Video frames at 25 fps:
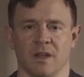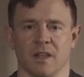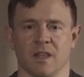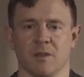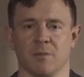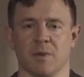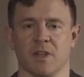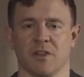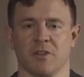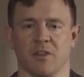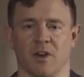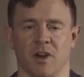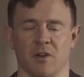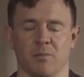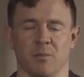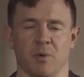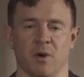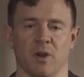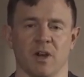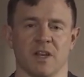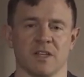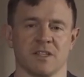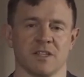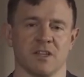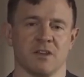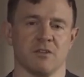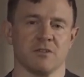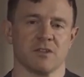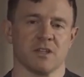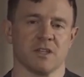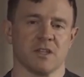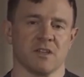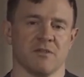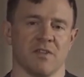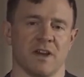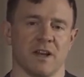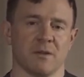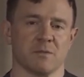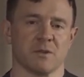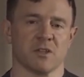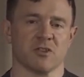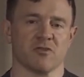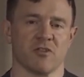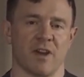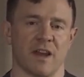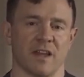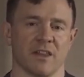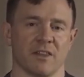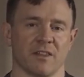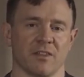The mid-thigh pull is used to develop
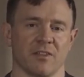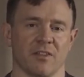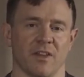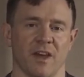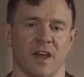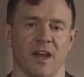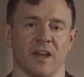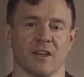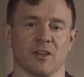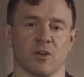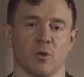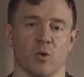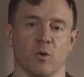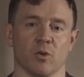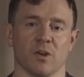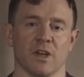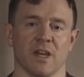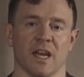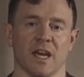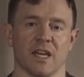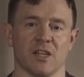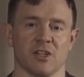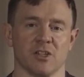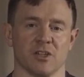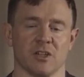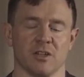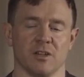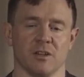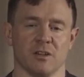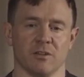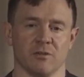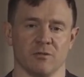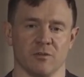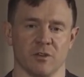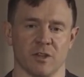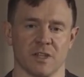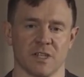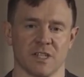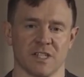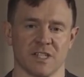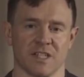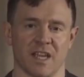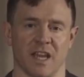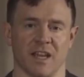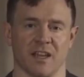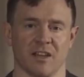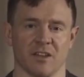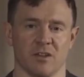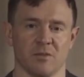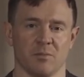strength and coordination for the
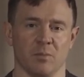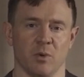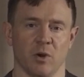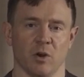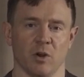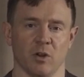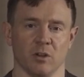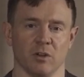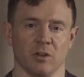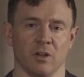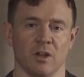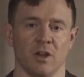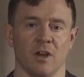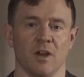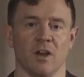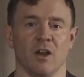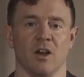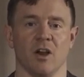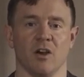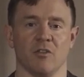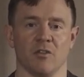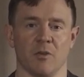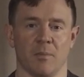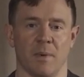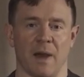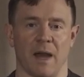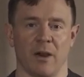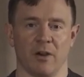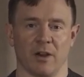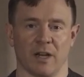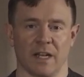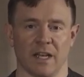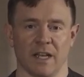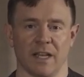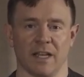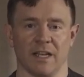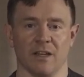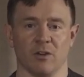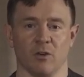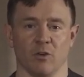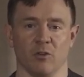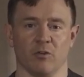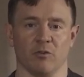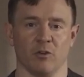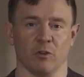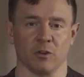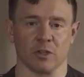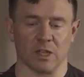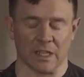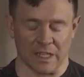second pull of the power clean or full